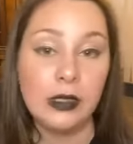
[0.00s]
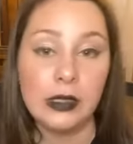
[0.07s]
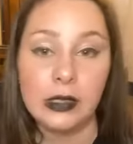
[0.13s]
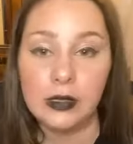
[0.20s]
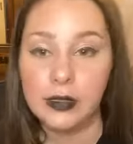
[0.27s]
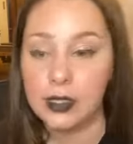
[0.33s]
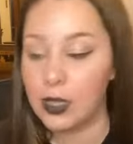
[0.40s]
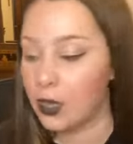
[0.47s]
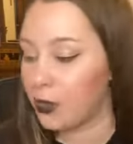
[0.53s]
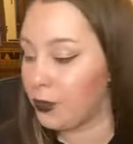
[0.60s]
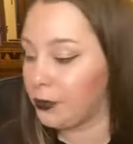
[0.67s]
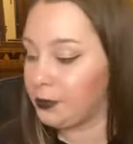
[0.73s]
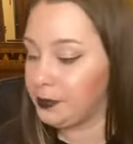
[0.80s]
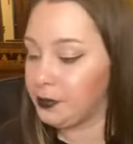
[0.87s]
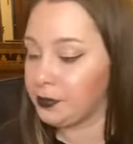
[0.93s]

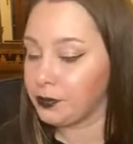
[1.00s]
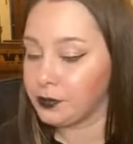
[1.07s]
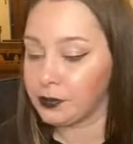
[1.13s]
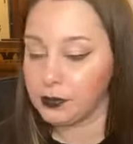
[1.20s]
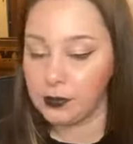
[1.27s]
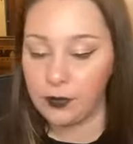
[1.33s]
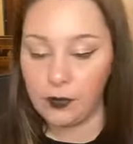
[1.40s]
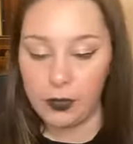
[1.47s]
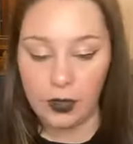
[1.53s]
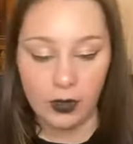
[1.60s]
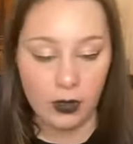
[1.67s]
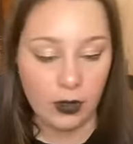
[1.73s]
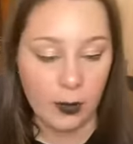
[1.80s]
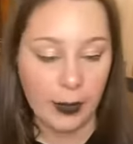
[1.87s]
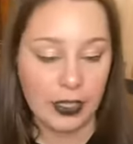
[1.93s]
So,
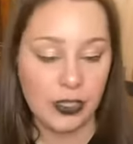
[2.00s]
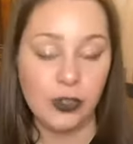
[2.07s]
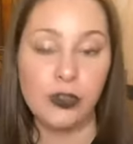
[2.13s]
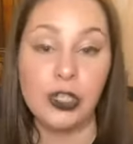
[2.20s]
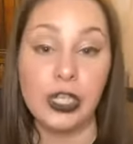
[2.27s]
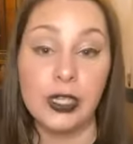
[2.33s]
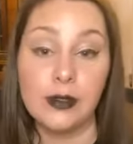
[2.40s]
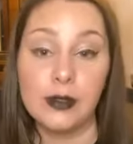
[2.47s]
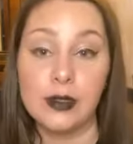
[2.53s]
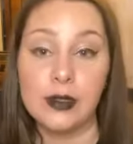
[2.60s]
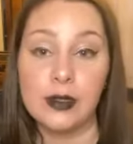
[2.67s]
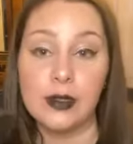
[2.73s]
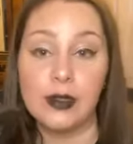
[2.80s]
my 2 cheats,